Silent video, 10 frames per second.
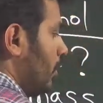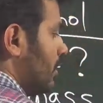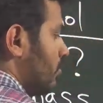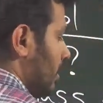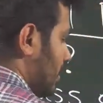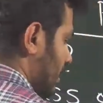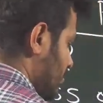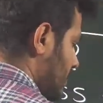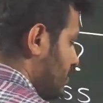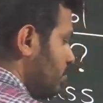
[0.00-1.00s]
is 1 gram,
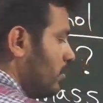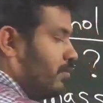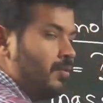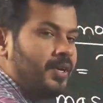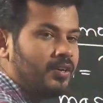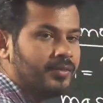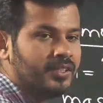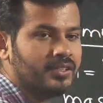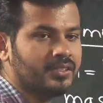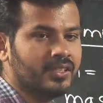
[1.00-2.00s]
6 mole will be how much?
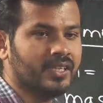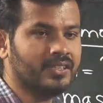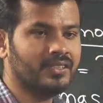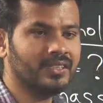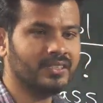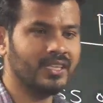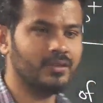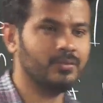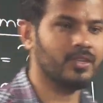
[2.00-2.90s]
It is 6 gram,